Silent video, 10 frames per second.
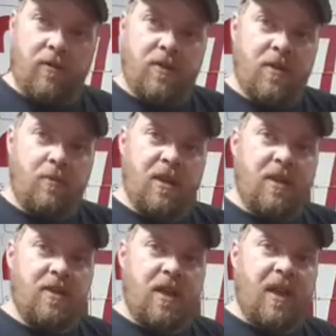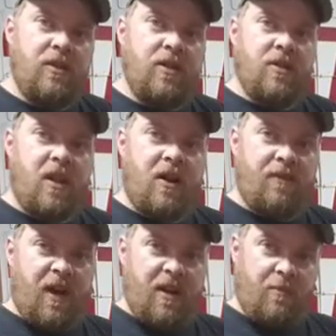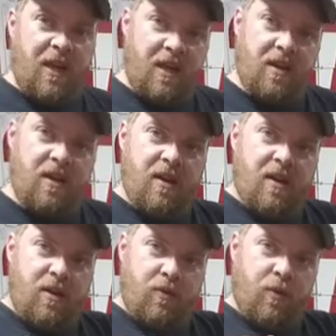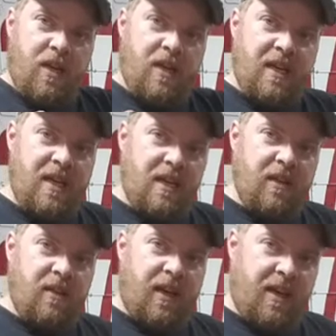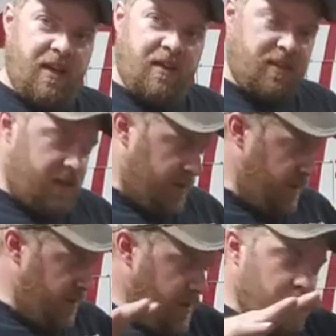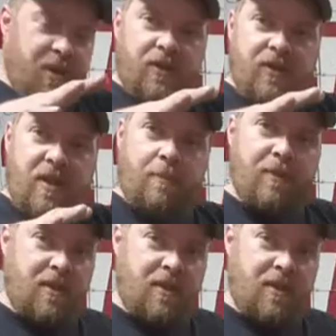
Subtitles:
some of these edges off, kind of make it 3D like it builds up to the